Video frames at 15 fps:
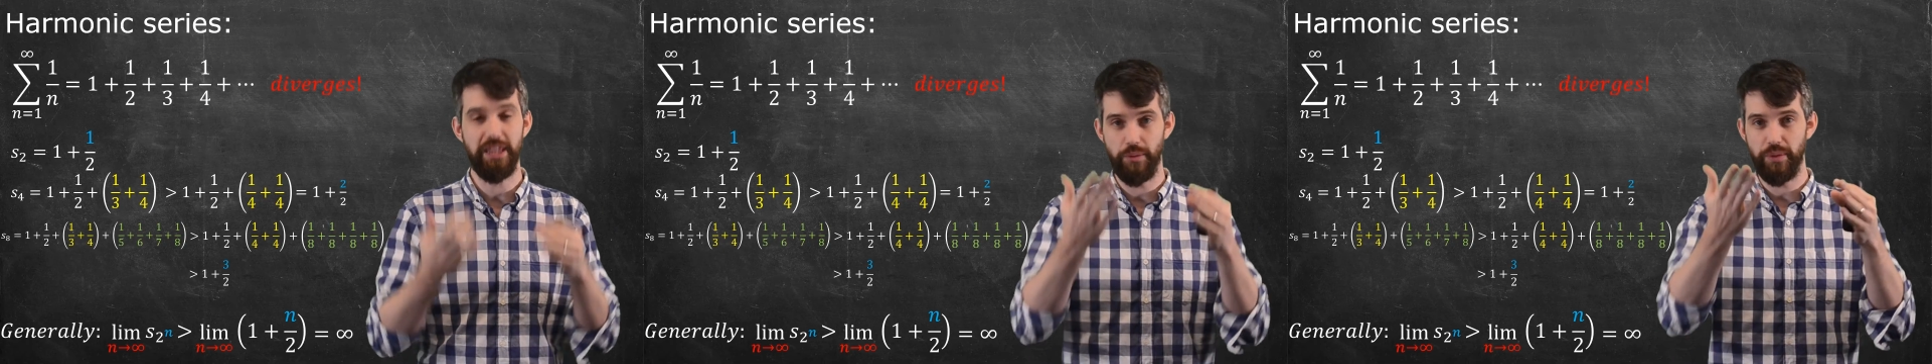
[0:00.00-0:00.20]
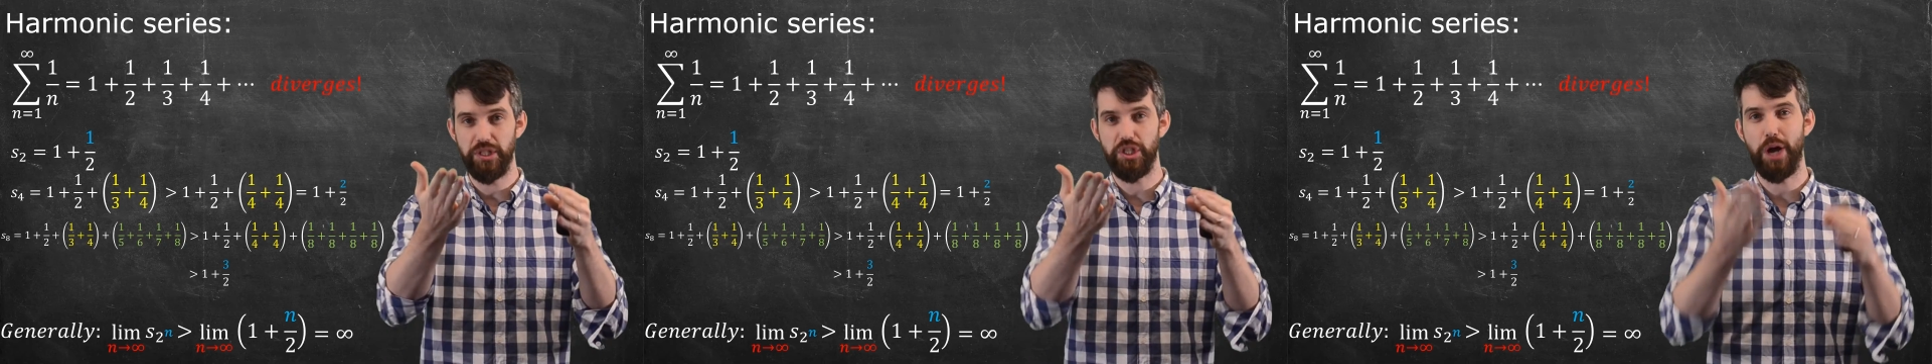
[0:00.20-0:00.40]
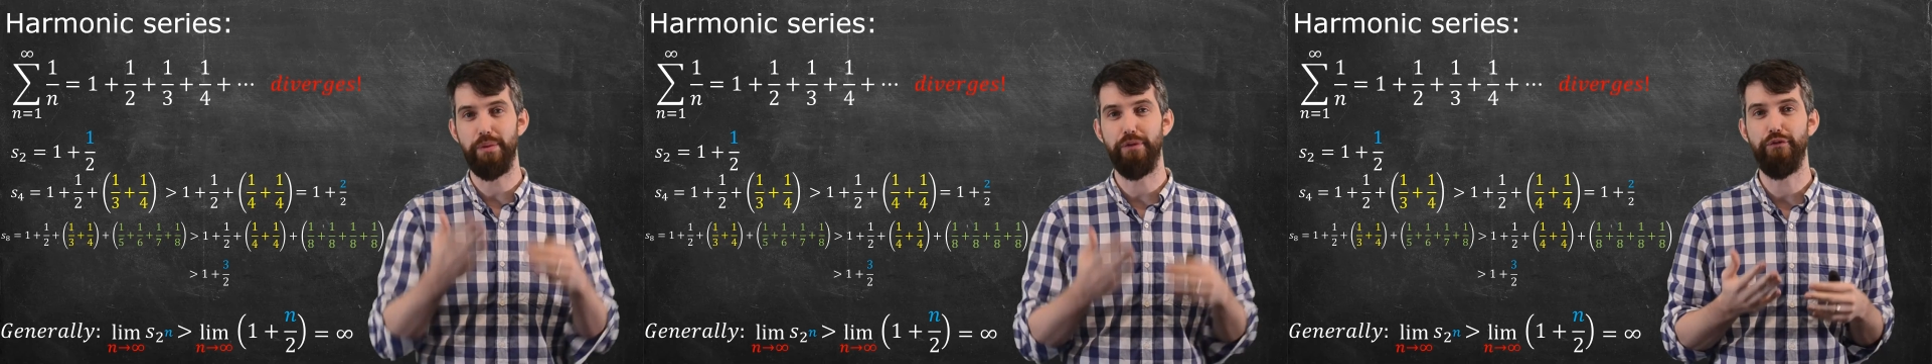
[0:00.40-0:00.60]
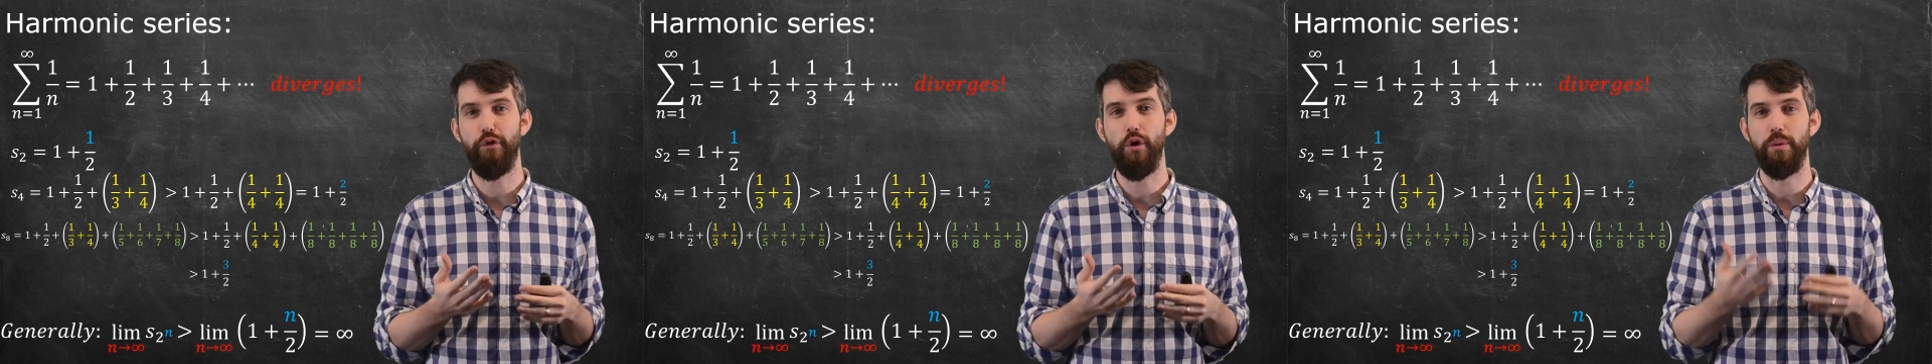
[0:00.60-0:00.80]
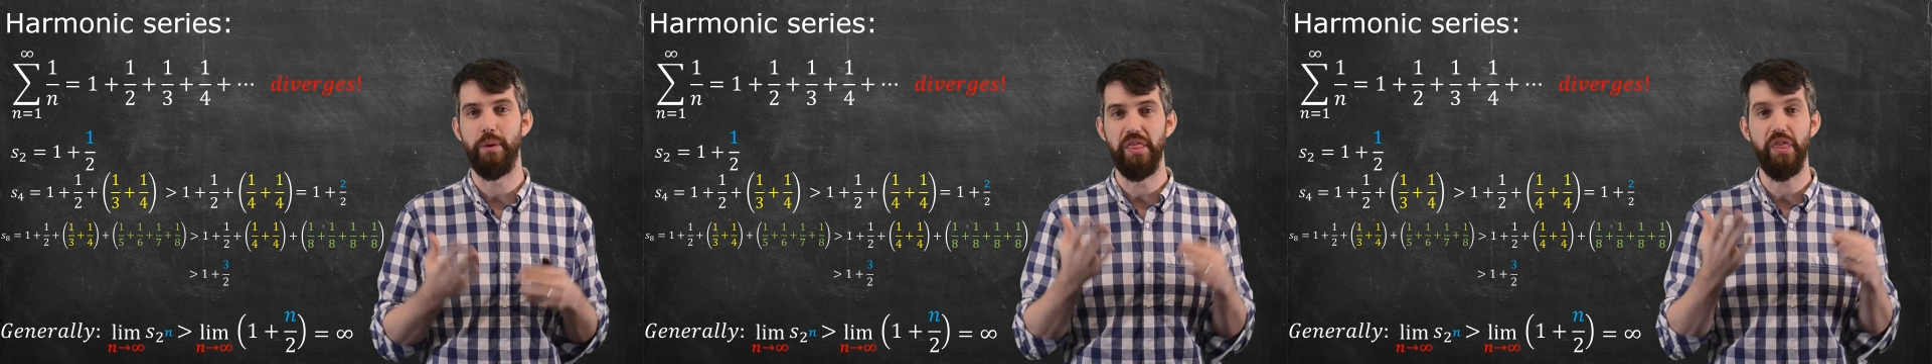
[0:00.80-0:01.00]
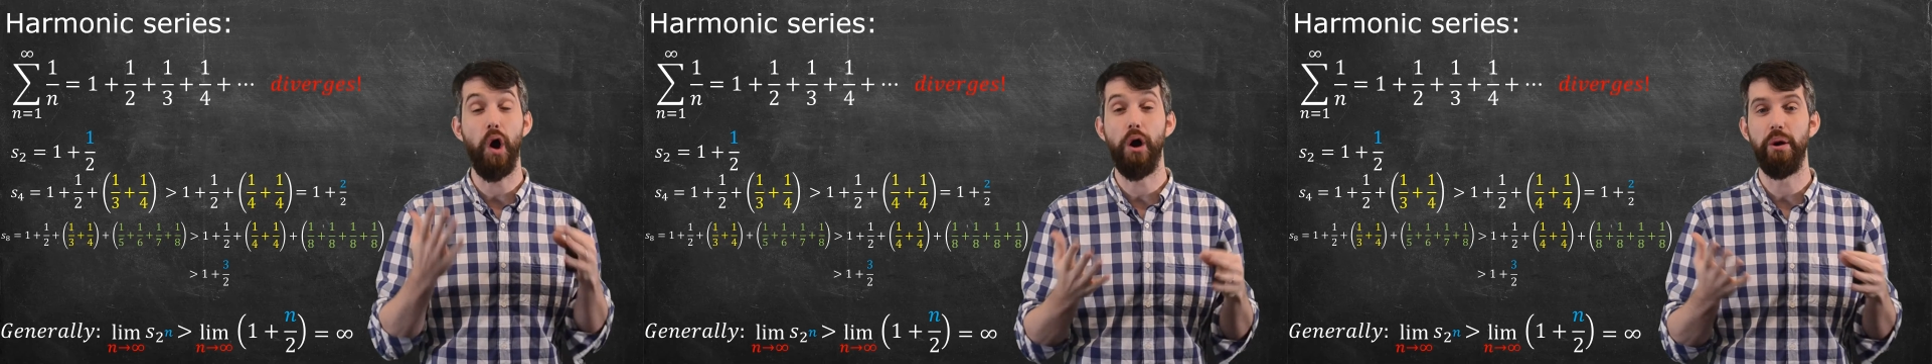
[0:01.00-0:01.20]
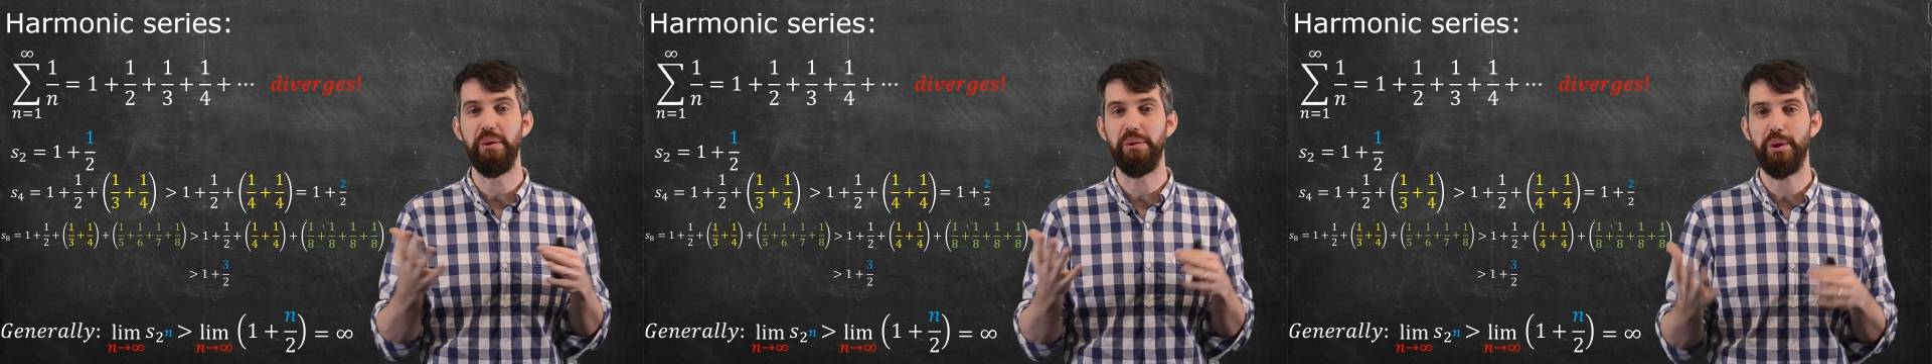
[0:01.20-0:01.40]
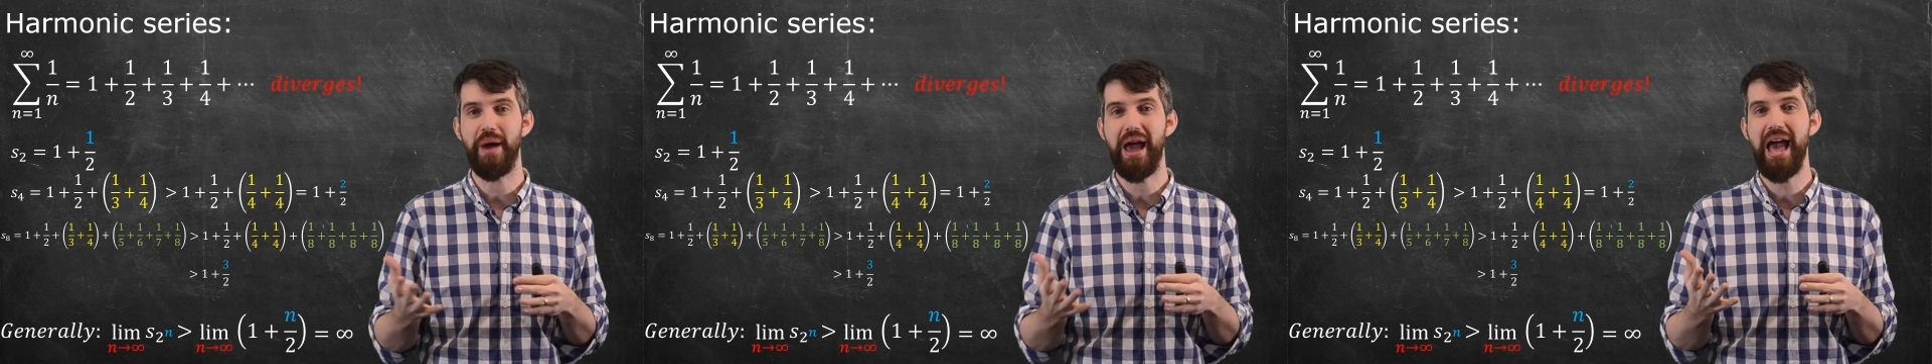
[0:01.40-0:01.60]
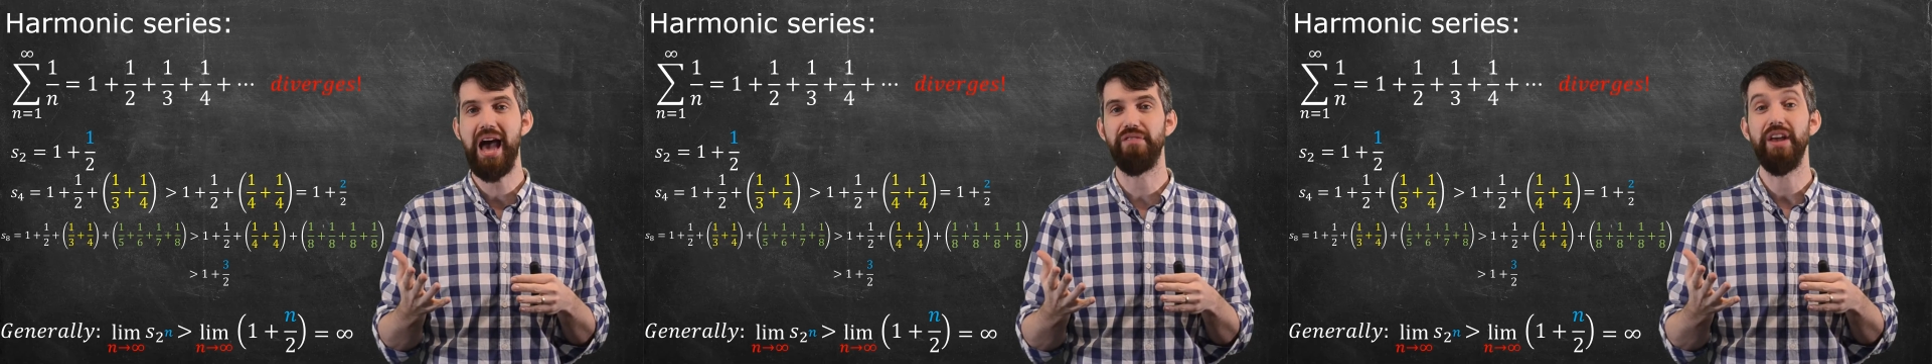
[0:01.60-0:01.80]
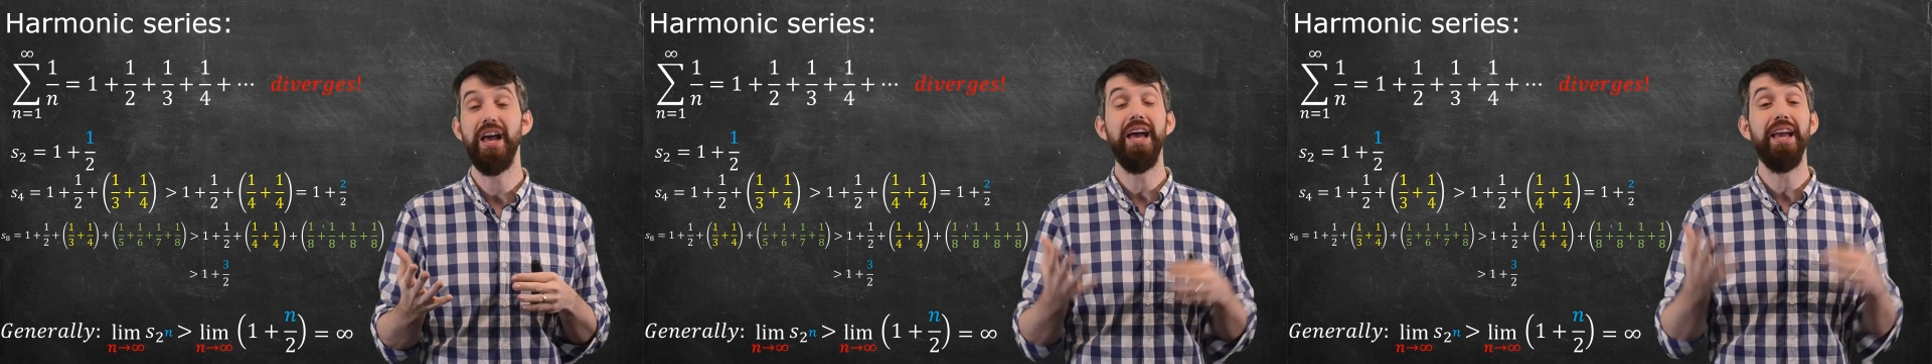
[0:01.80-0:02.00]
that we saw before with r equal to a
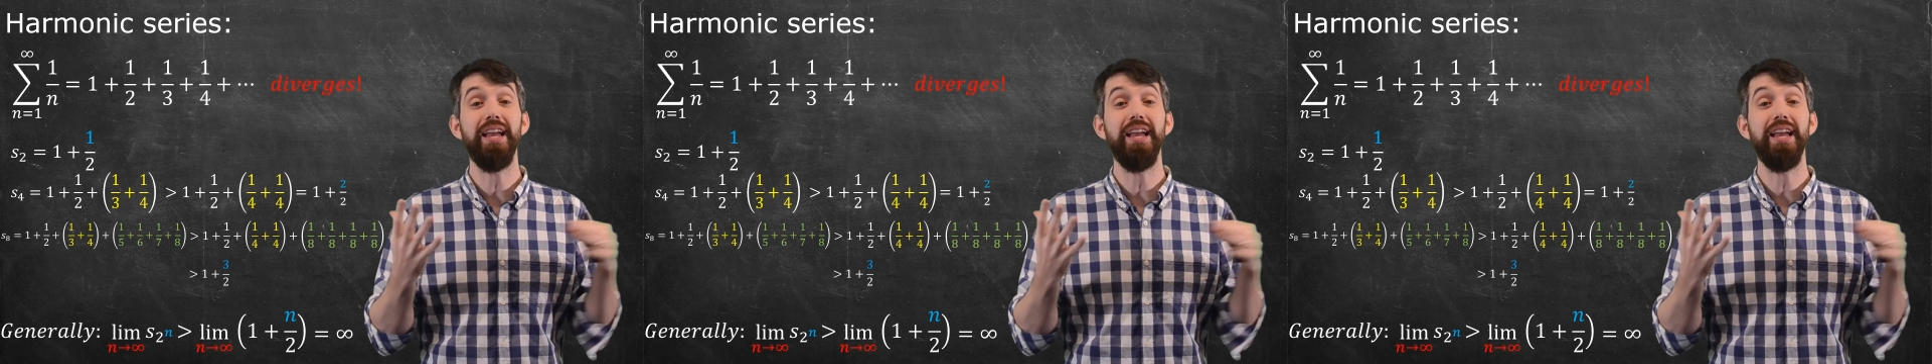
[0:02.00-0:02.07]
half.